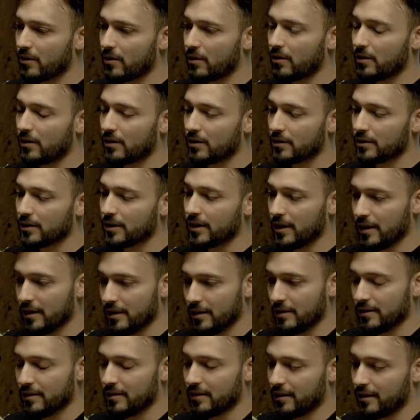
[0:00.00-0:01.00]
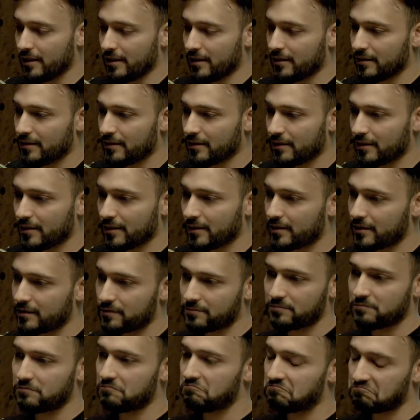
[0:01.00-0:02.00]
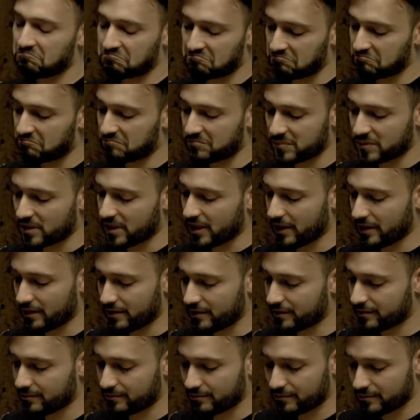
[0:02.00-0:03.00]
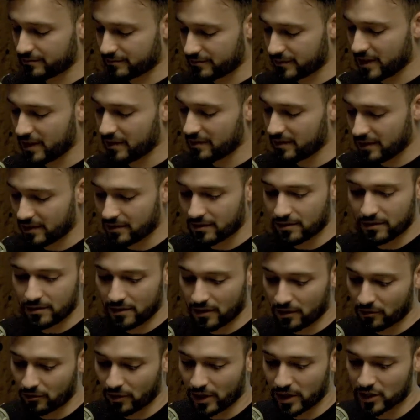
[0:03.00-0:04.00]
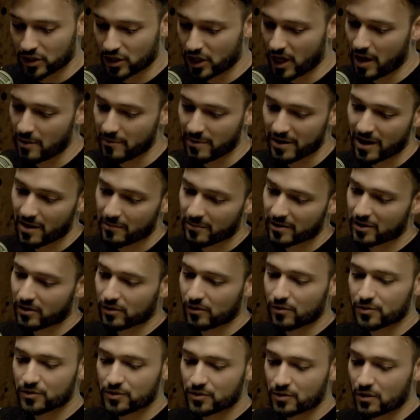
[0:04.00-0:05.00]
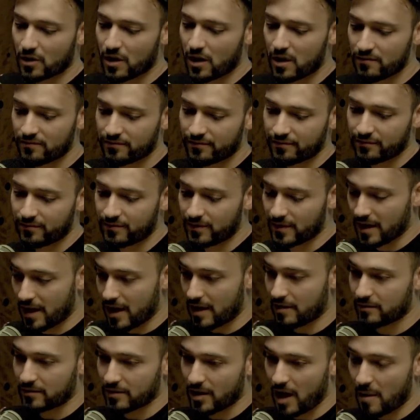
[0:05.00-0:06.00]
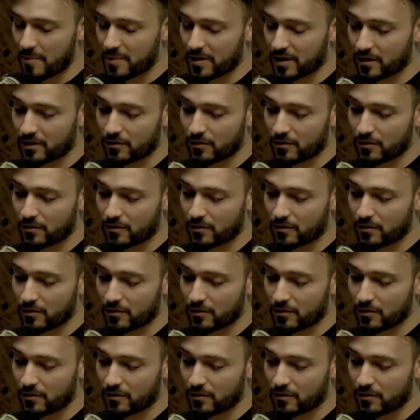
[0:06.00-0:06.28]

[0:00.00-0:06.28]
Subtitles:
all in, and like they did a great job. And I'm gonna close it off that topic